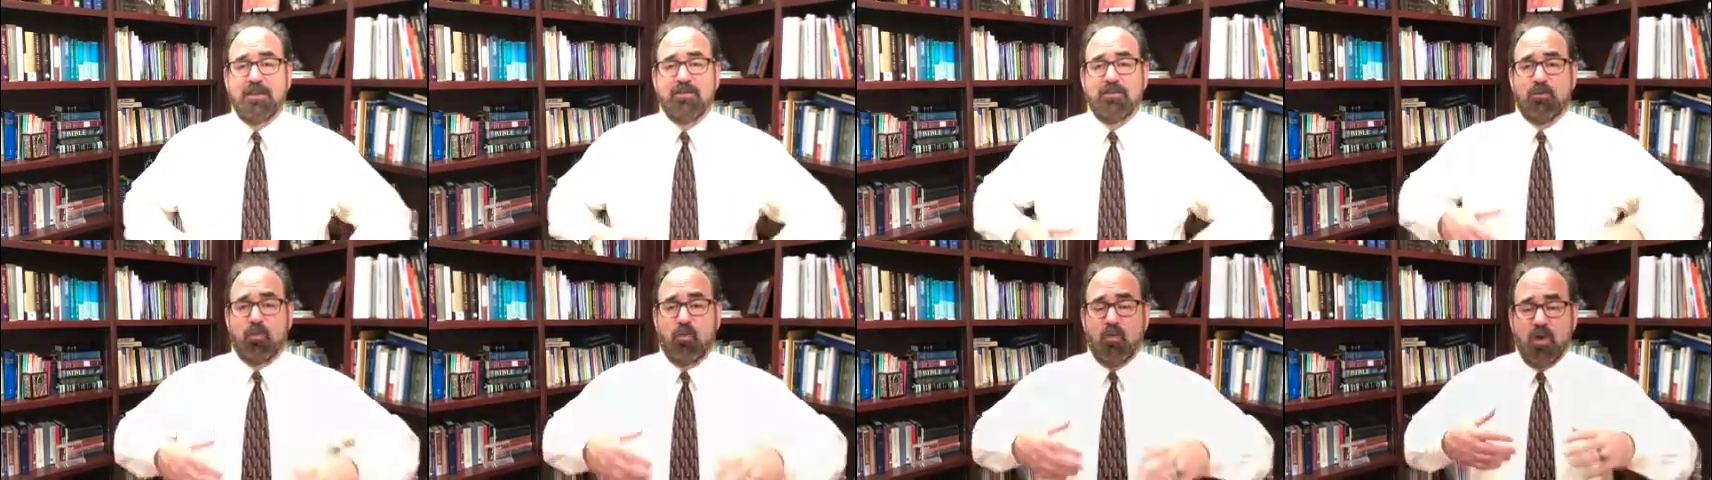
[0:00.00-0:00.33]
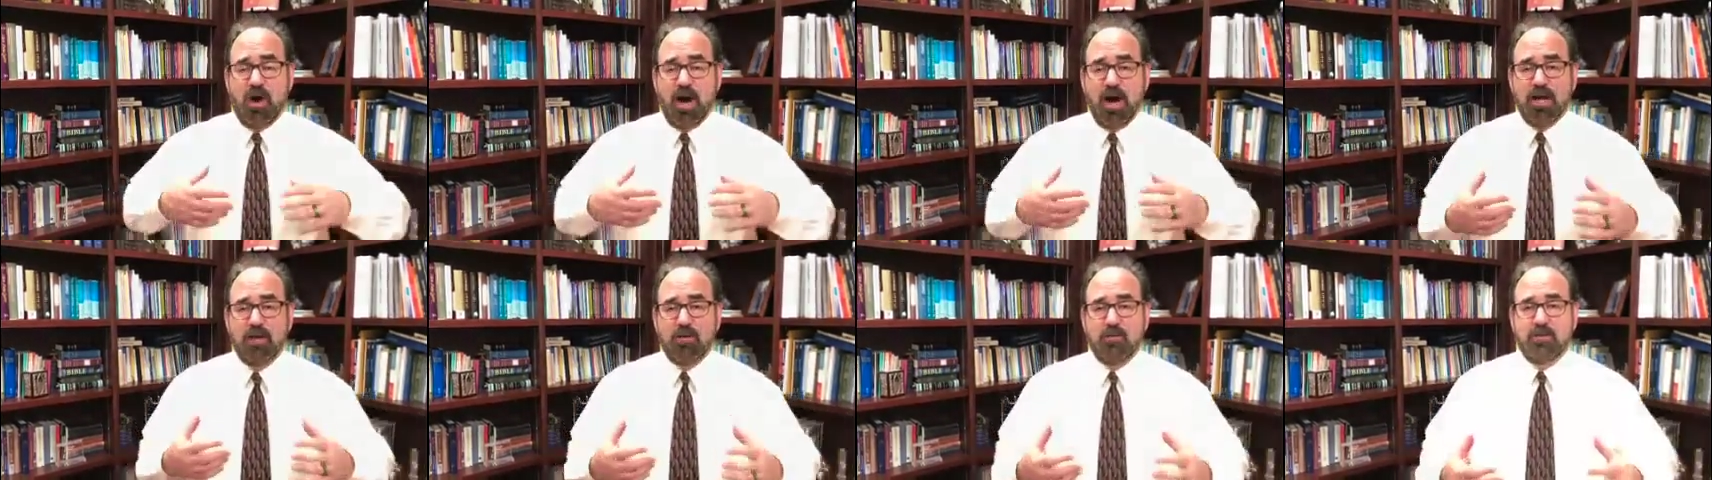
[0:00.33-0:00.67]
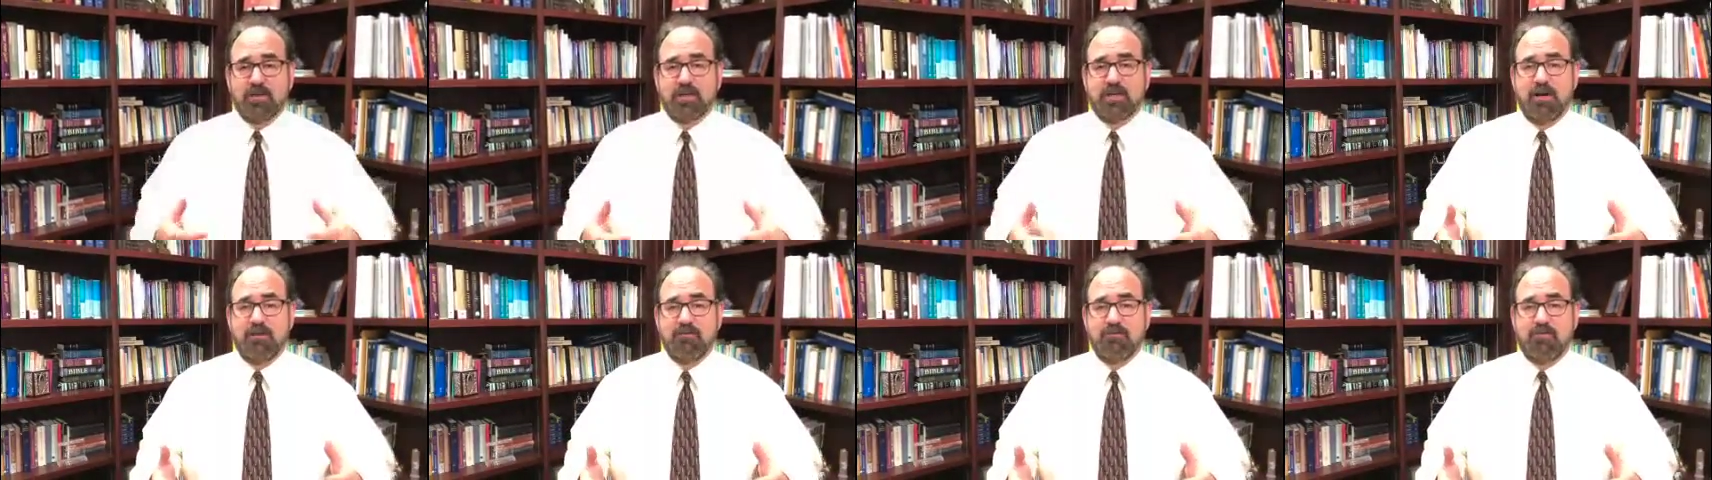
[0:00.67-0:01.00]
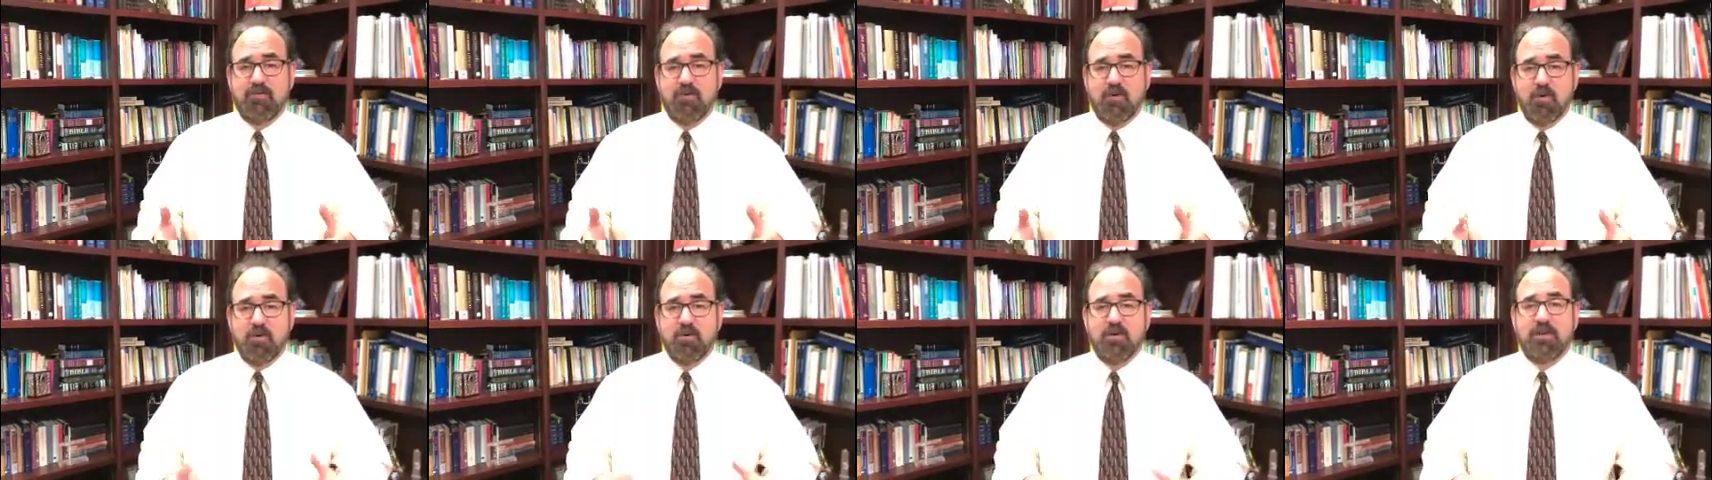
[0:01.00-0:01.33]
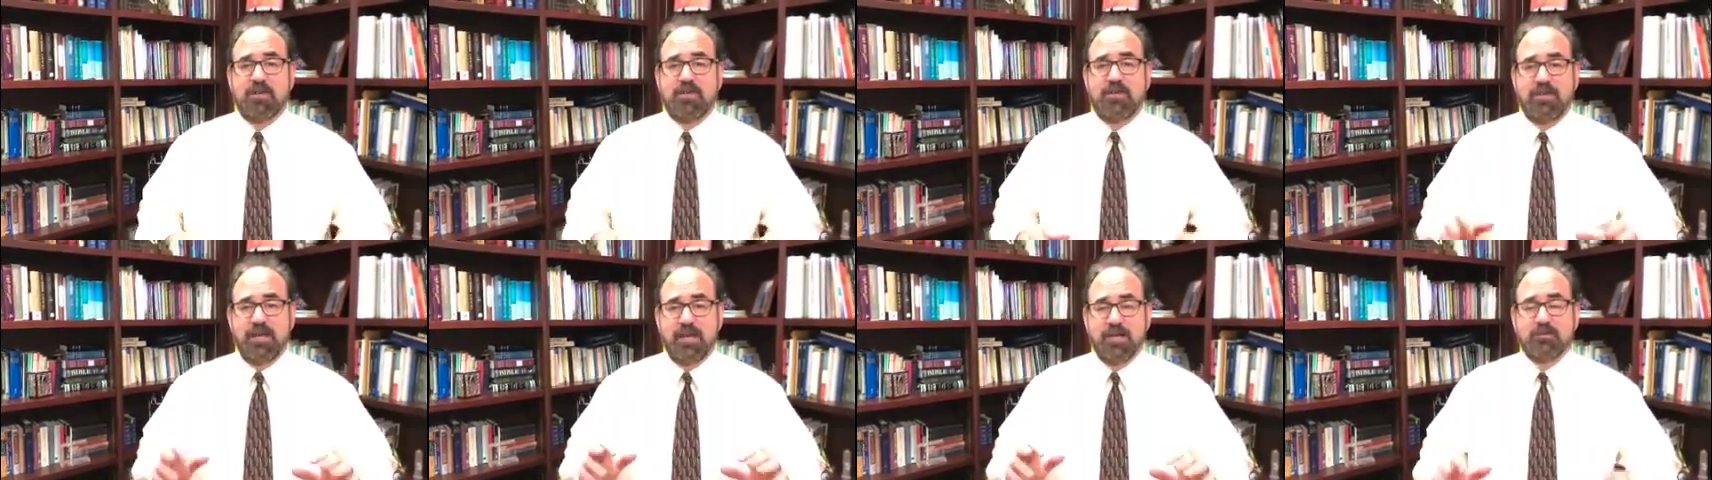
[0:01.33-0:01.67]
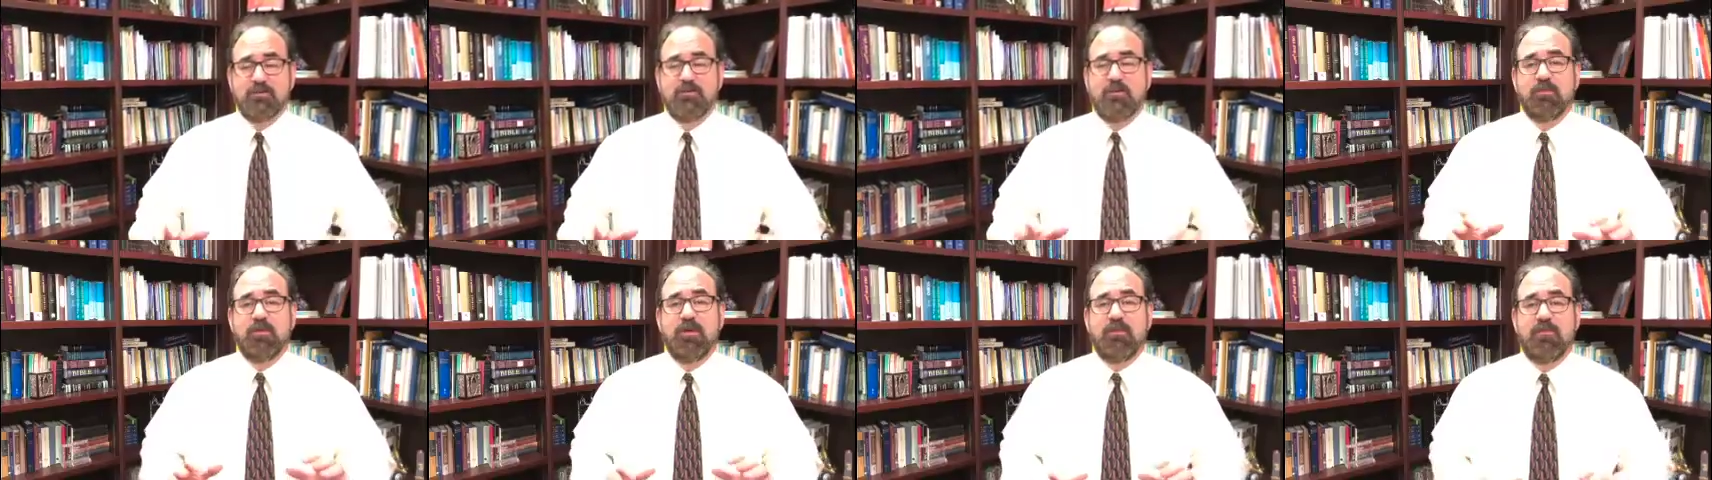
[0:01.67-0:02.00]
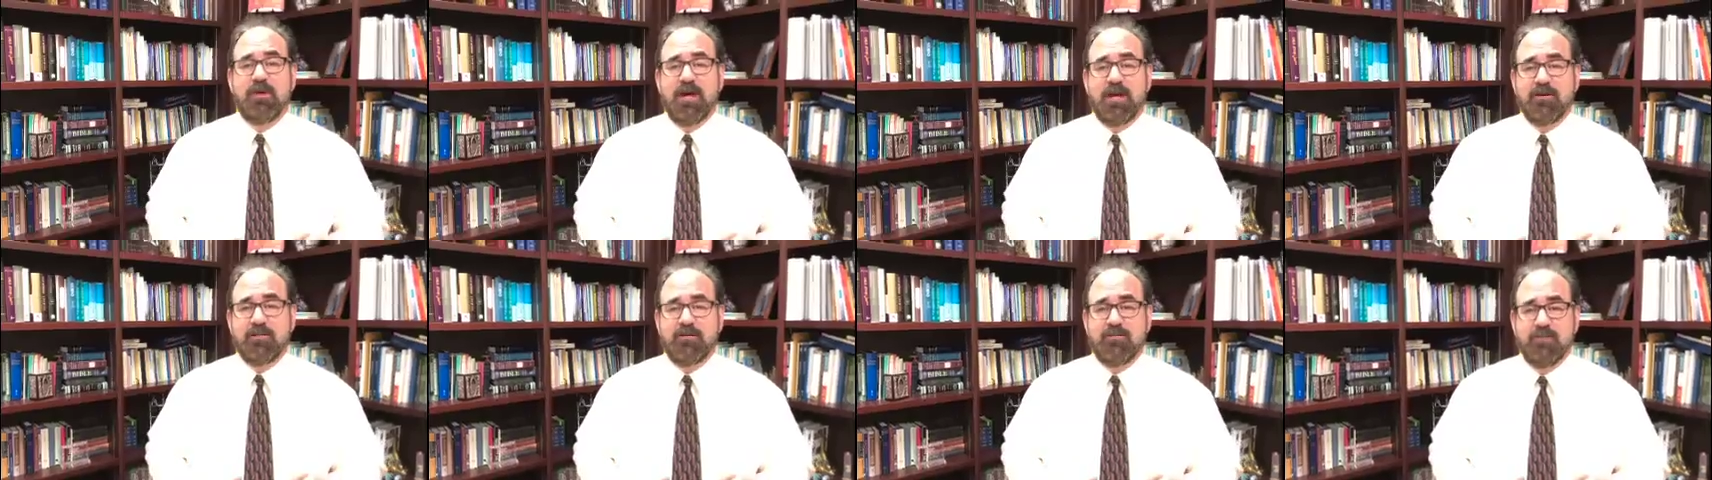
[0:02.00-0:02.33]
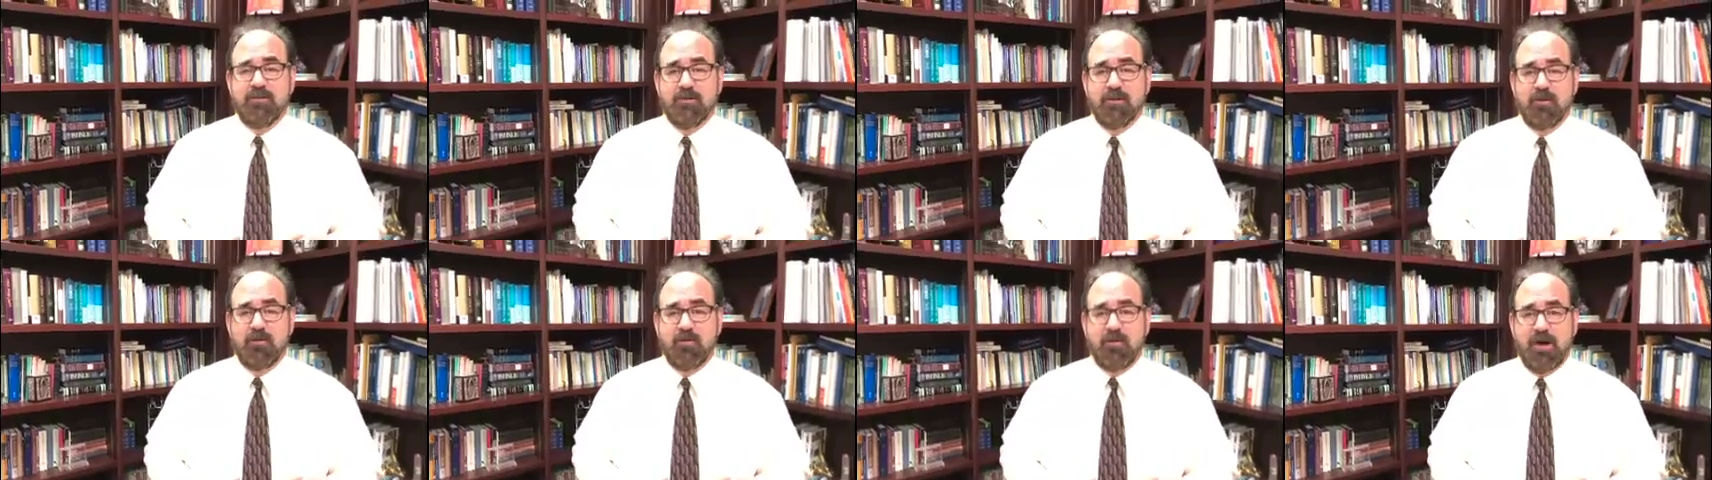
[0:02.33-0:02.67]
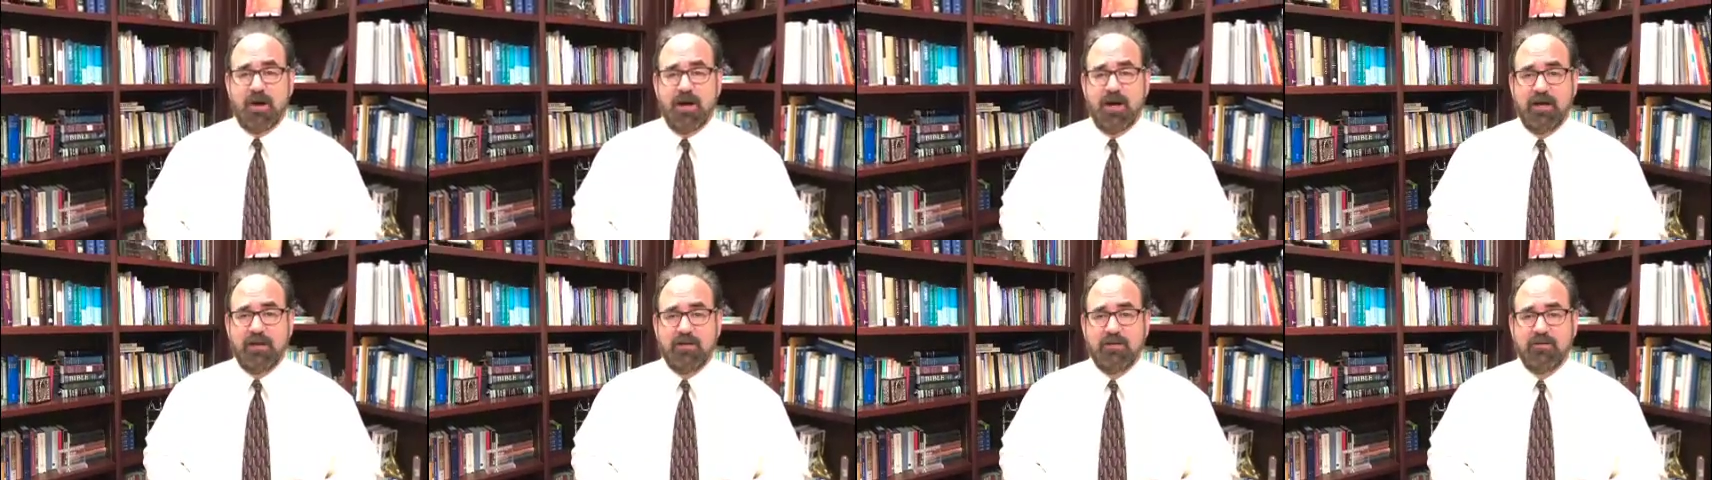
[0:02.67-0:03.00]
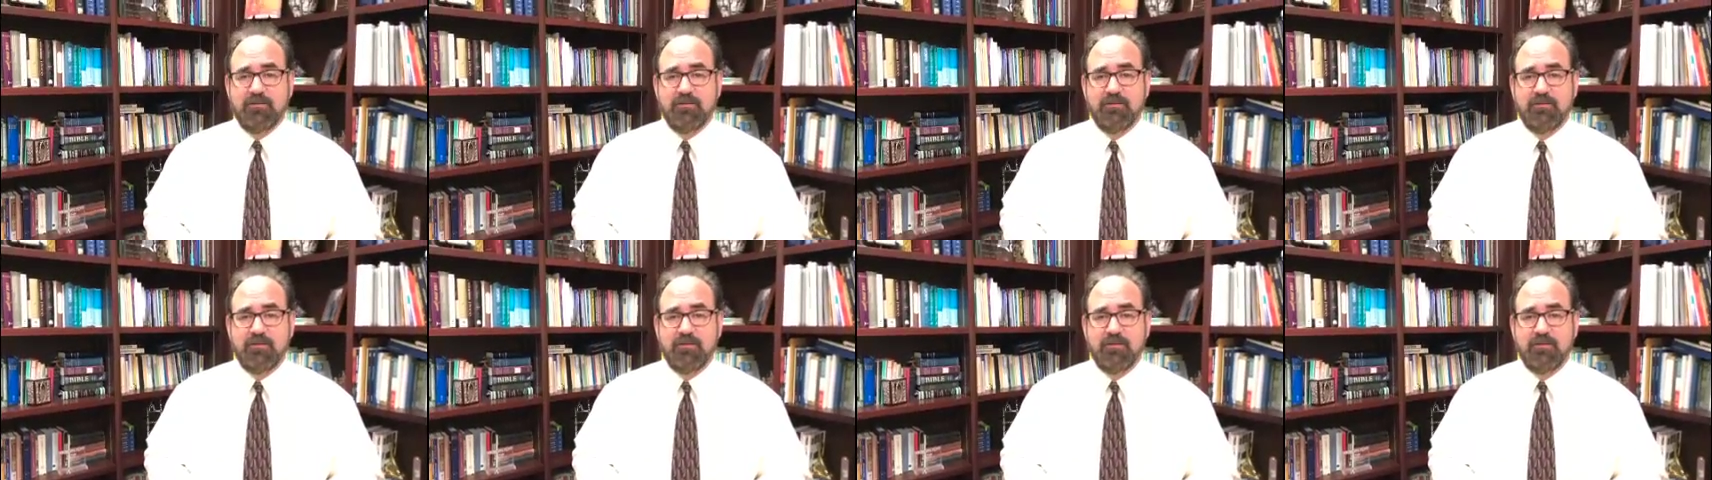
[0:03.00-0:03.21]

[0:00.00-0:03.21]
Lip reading: The water will come forward. Things will be better for a while.